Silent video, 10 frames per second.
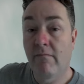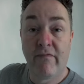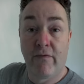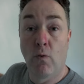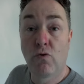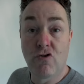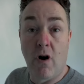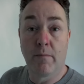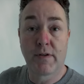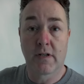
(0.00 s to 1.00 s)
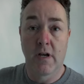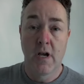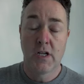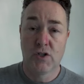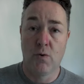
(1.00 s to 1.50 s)
full drops
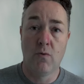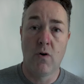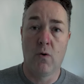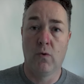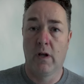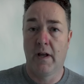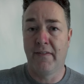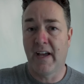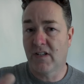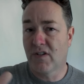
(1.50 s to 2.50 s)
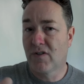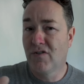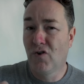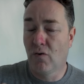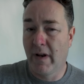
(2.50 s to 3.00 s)
to a roll, and that's
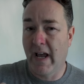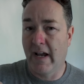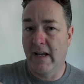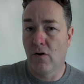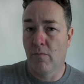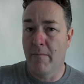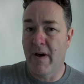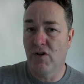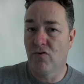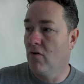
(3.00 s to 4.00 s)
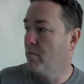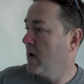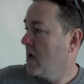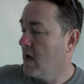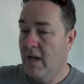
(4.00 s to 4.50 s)
normally how you normally measure up.
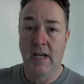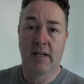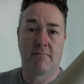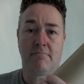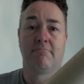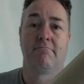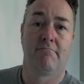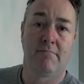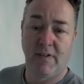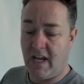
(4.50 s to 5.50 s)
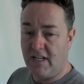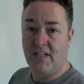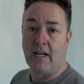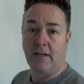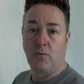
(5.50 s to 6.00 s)
You get your
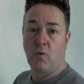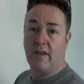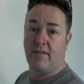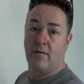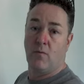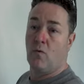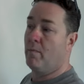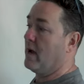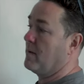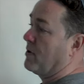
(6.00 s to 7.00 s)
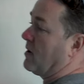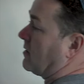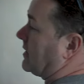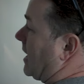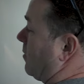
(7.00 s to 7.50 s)
standard width of wallpaper
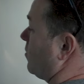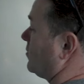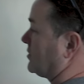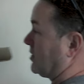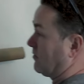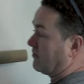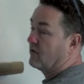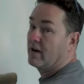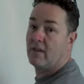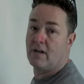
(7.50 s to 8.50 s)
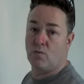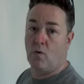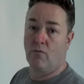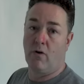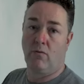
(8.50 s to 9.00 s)
and count 1, 2, 3, that's
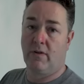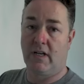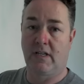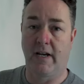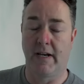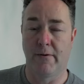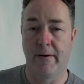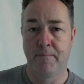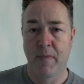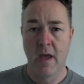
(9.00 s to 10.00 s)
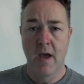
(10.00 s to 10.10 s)
one roll, that's how you do it.